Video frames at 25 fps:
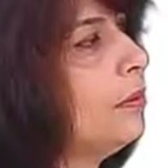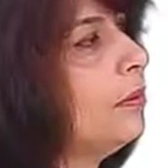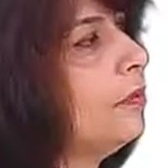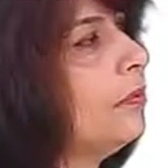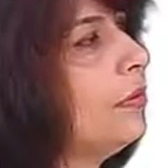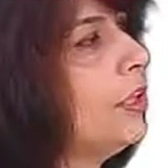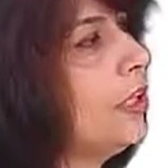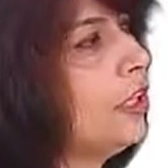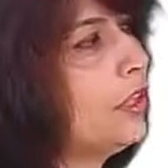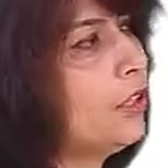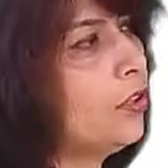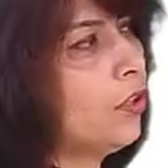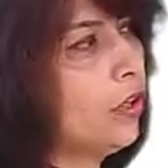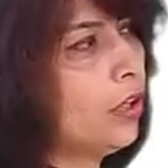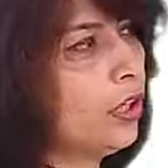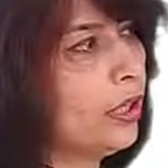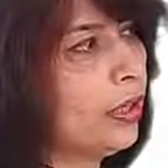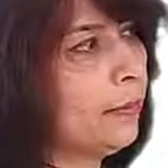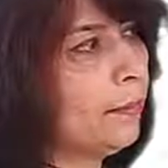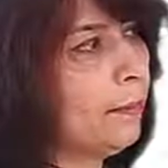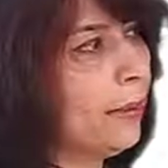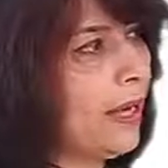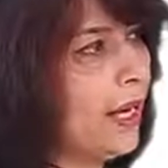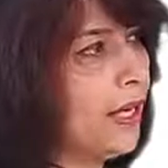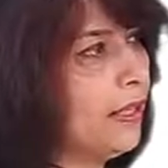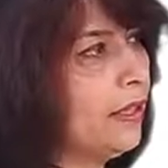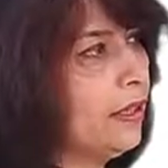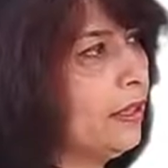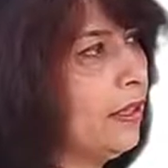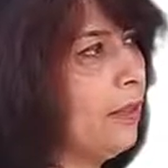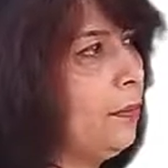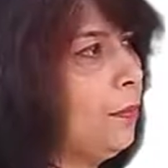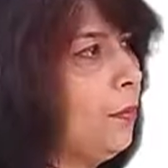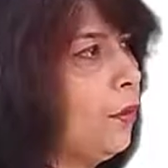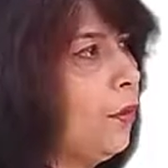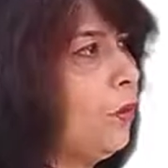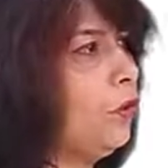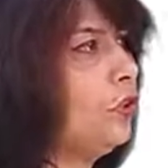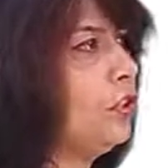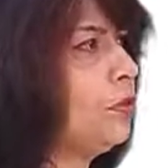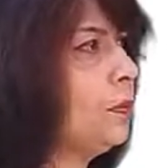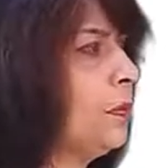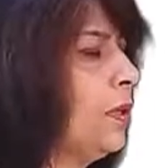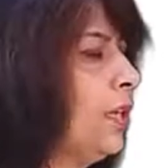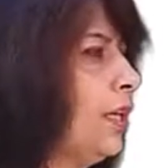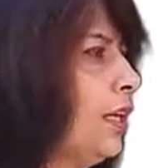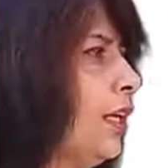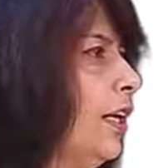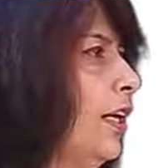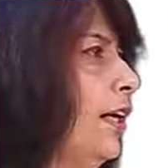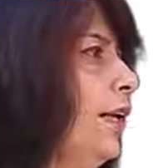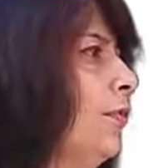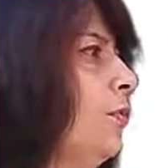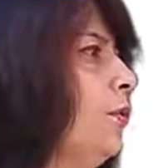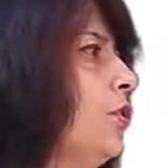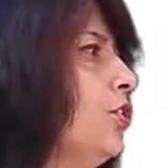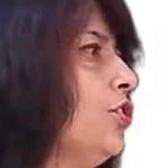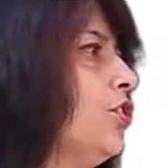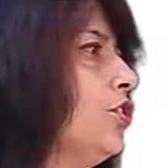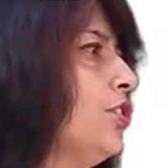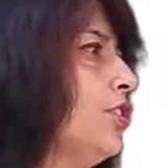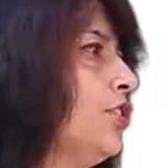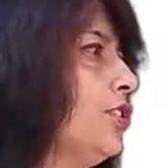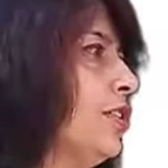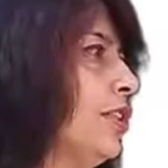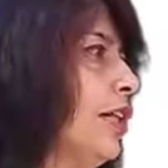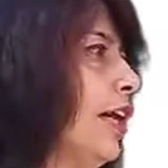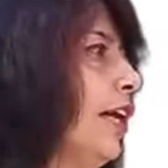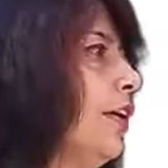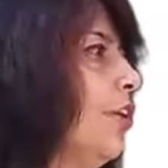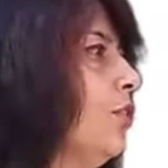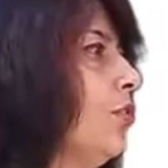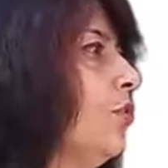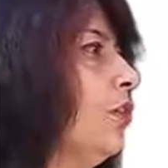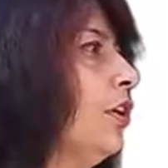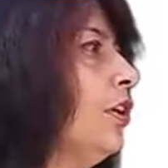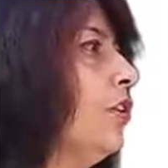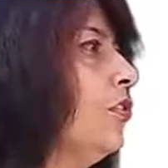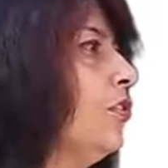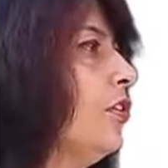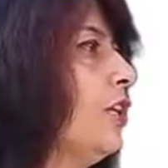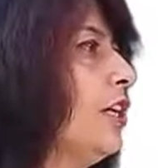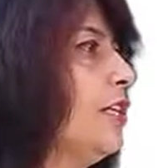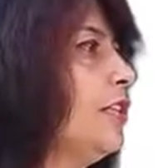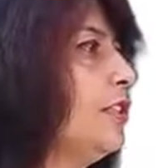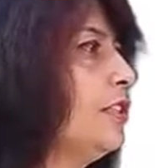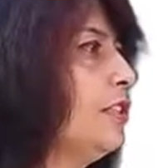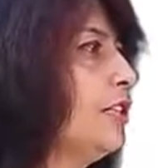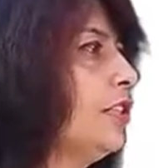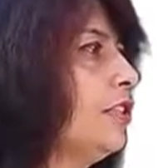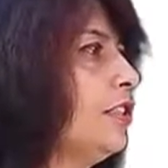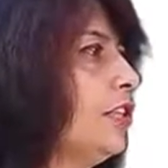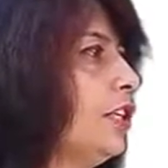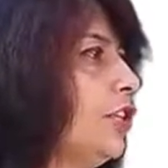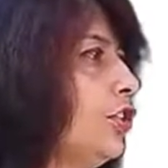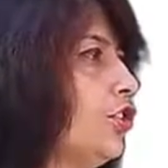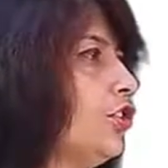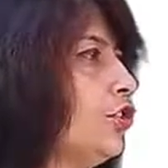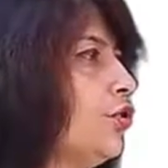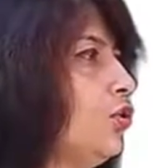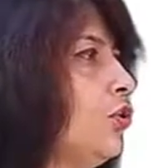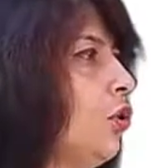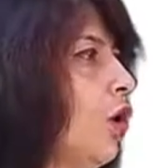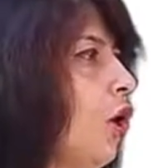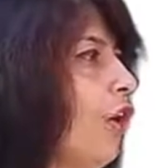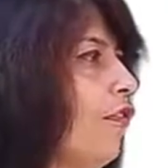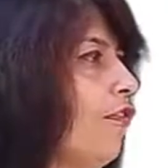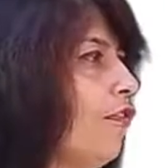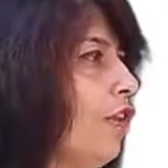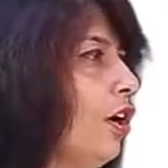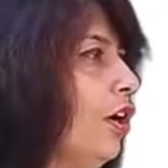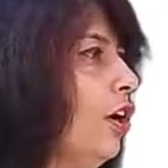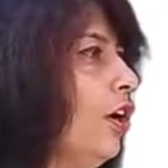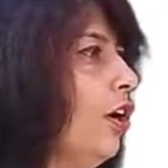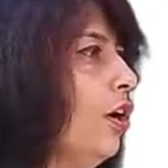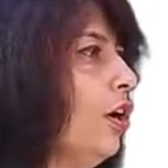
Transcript: we are talking pattern approach but I would just like to address this issue of